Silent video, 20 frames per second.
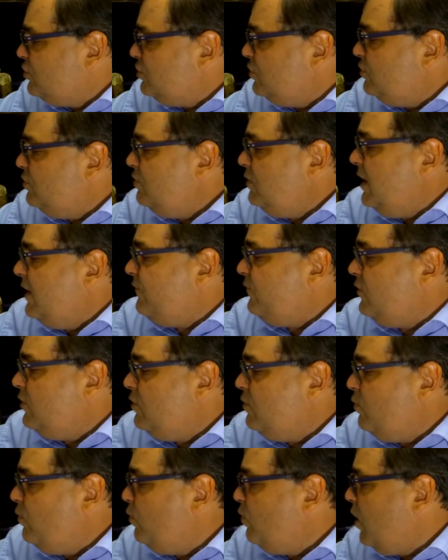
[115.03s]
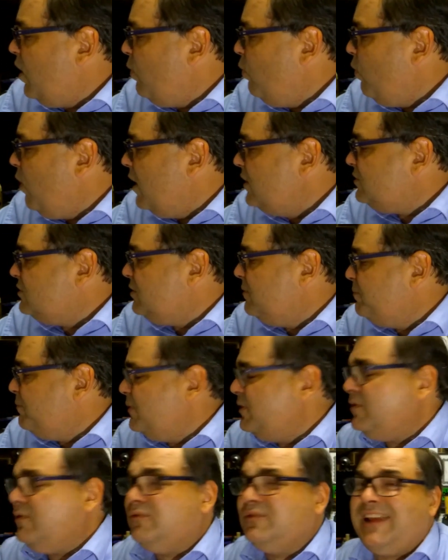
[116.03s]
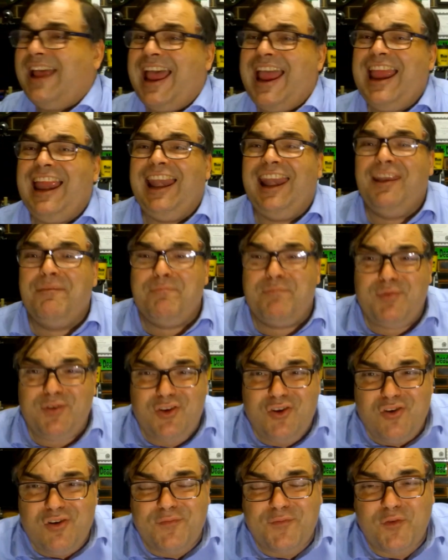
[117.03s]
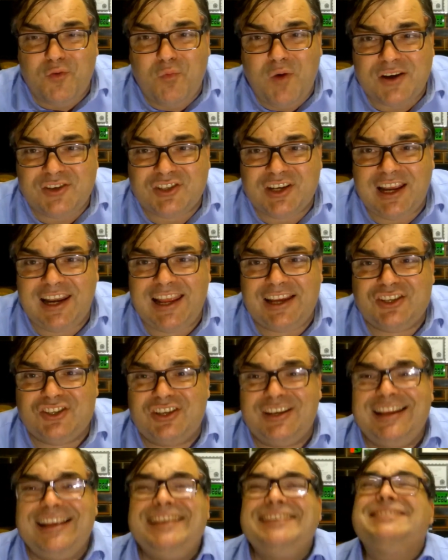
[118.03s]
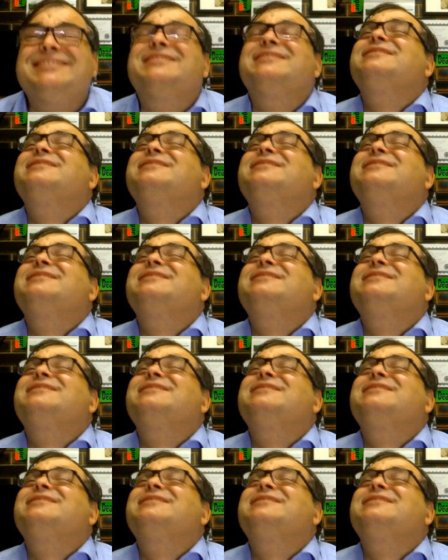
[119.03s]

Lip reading: do if you want to build a beautiful watch collection is